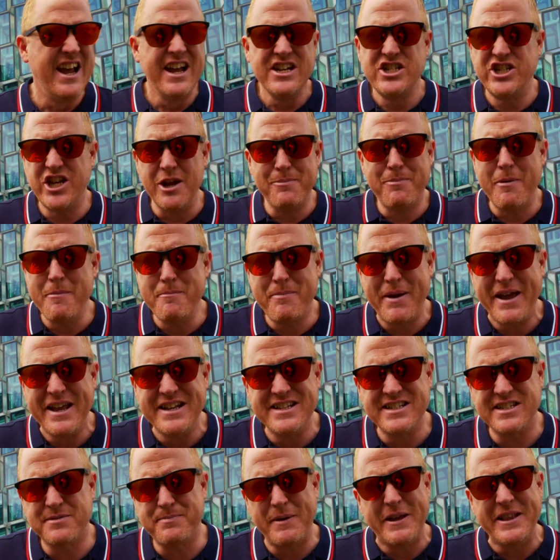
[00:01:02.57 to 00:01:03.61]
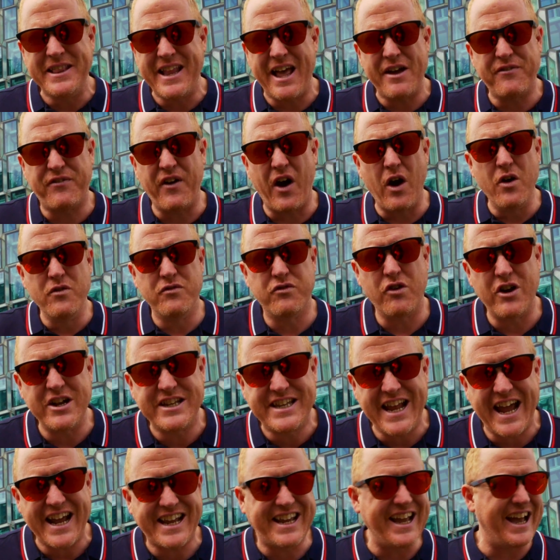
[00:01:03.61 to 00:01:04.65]
Chip and Pin's been there for over a
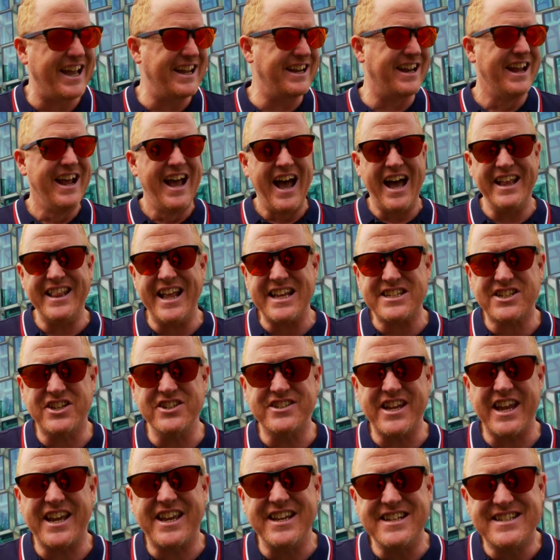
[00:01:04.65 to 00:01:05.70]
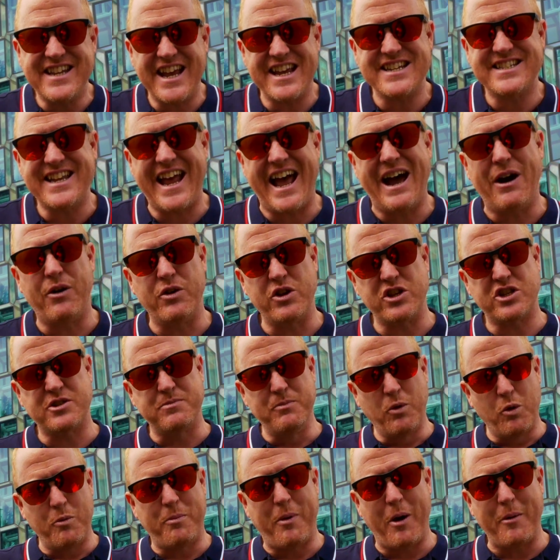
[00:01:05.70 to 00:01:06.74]
decade, and that's because they can test out on a
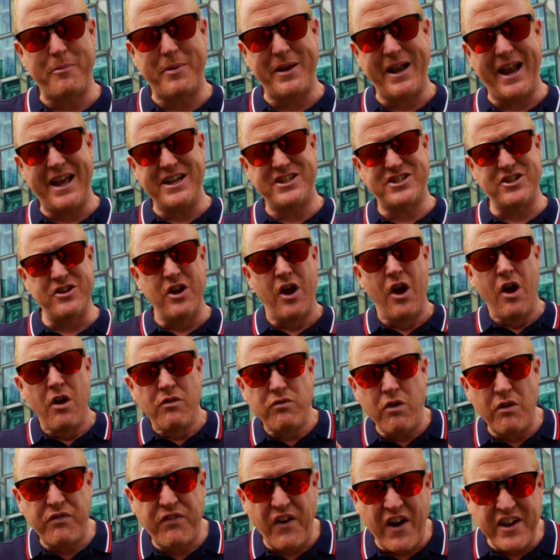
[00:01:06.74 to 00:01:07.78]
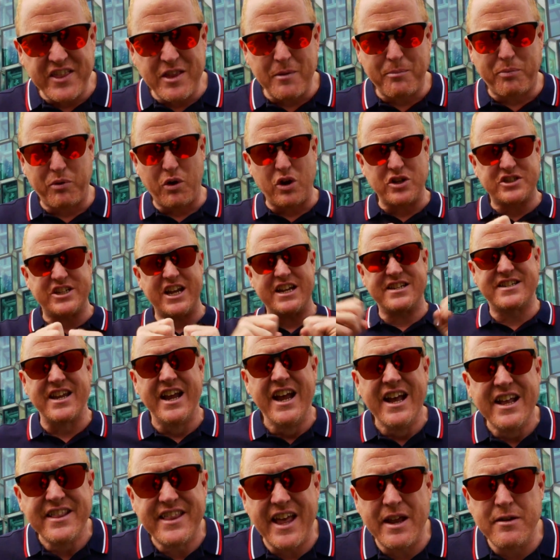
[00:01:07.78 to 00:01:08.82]
small population, refine the process,
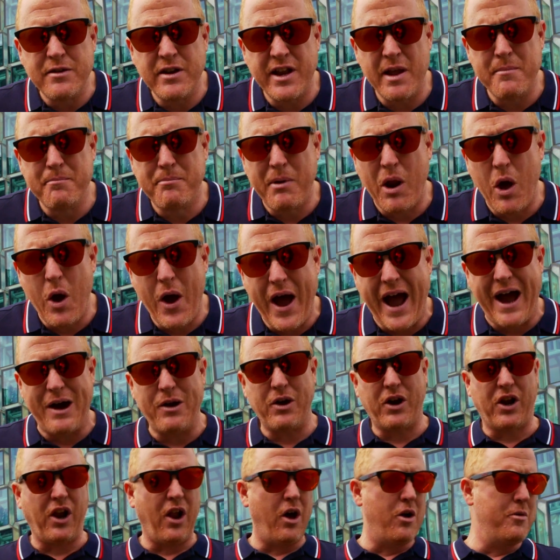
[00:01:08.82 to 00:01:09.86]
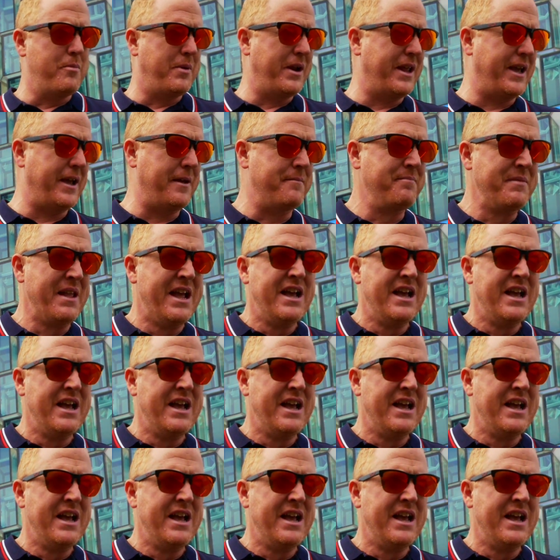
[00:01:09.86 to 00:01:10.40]
then, then blow it out globally.